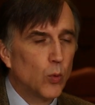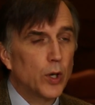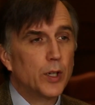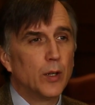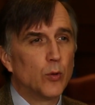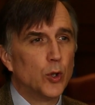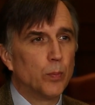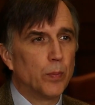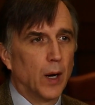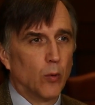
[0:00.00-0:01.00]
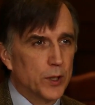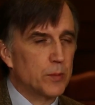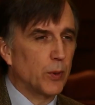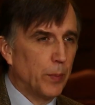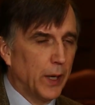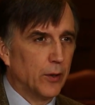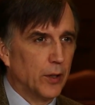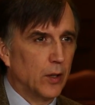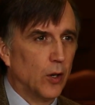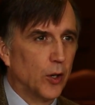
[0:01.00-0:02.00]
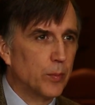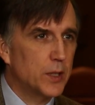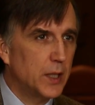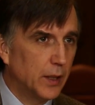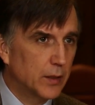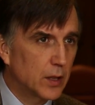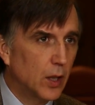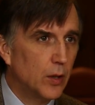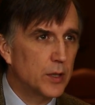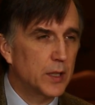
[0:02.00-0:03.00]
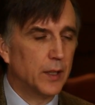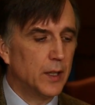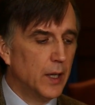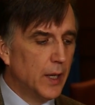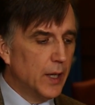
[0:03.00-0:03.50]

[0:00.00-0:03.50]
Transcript: working group was prepared to call the proceedings closed and